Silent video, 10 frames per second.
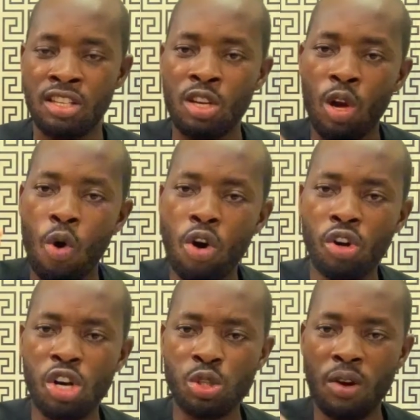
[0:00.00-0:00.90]
the low
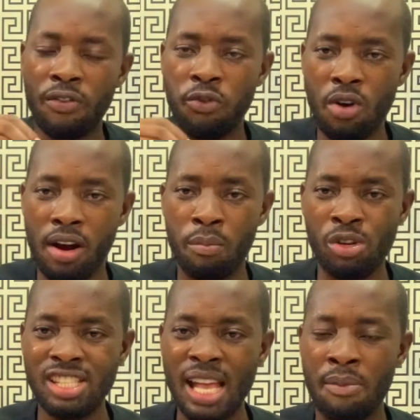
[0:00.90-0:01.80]
cost of fuel,
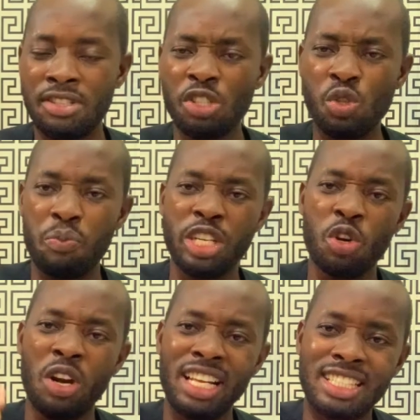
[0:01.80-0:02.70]
most times seems to be
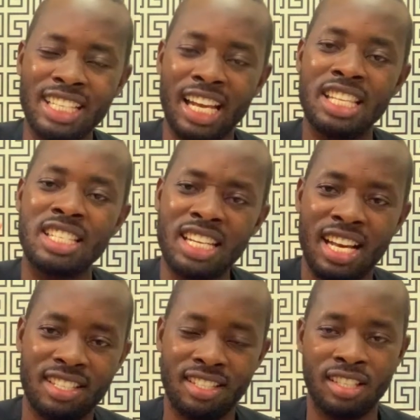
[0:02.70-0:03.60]
the only thing
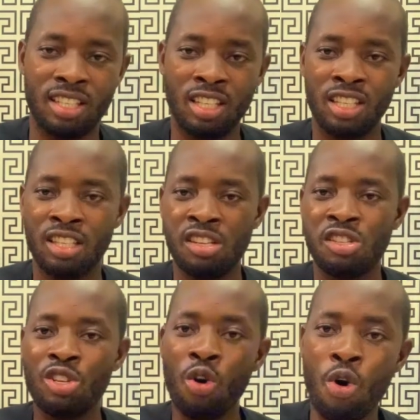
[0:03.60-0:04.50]
Nigerians,
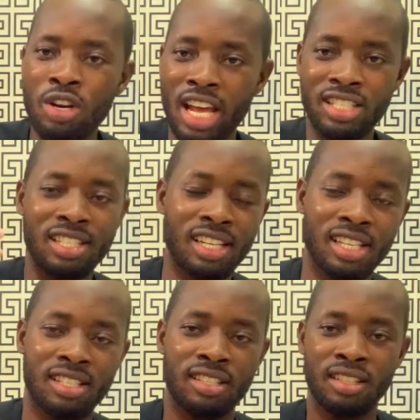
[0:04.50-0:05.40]
the whole Nigerian,
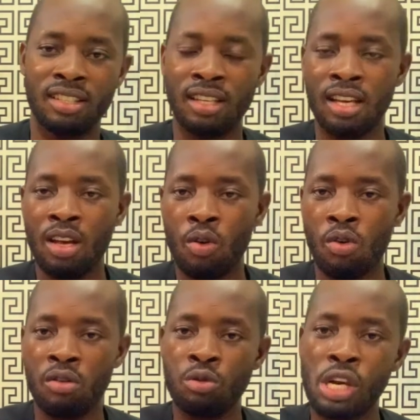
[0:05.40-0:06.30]

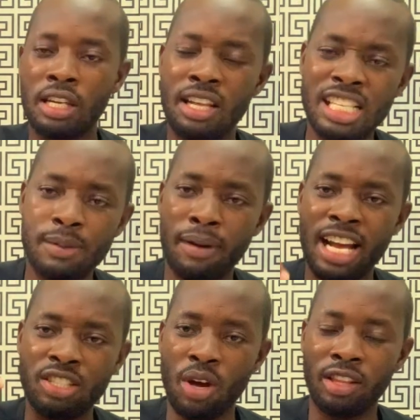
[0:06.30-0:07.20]

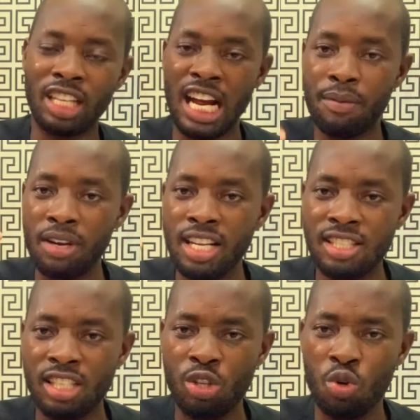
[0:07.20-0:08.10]
despite their tribe,
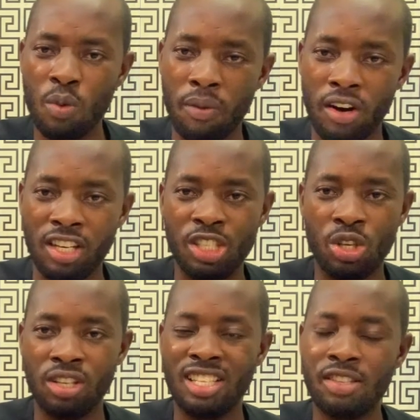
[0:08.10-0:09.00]
ethnic group, or
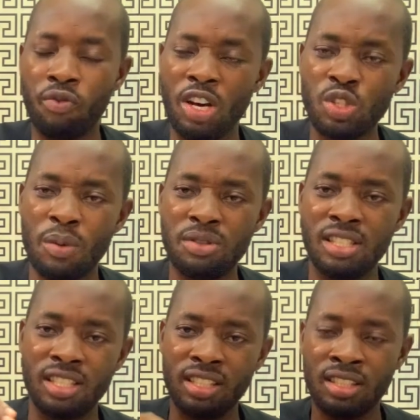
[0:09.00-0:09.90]
religion, fuel
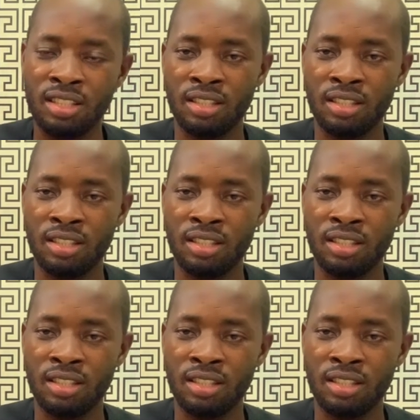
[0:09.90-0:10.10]
subsidy